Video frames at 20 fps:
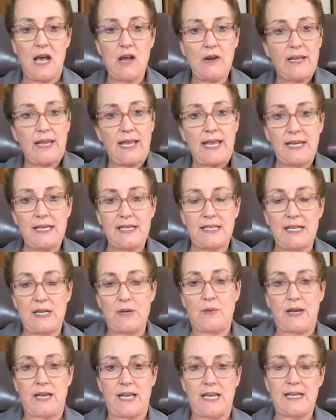Okay,
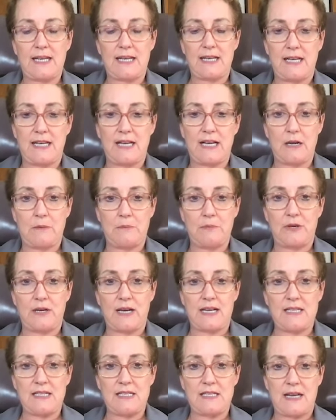anyway, I hope you
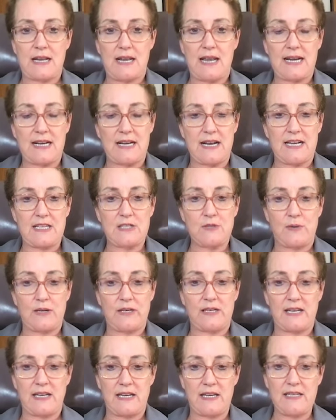guys had a nice
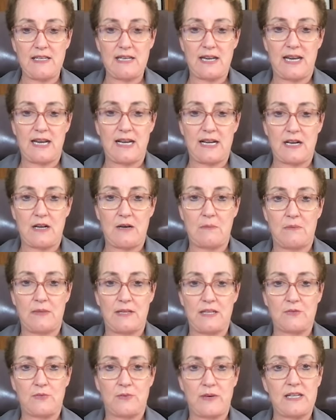weekend, and I hope
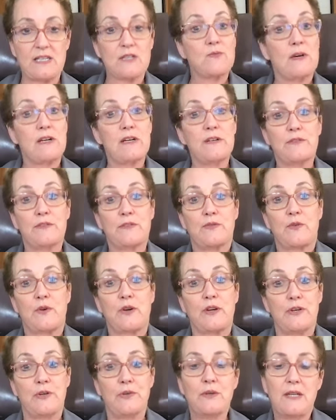this week is wonderful
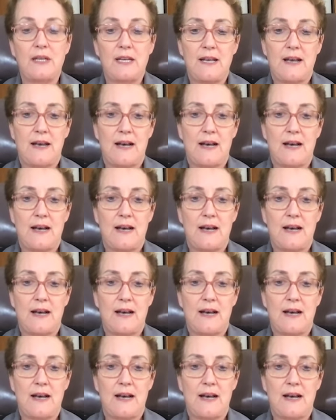for you.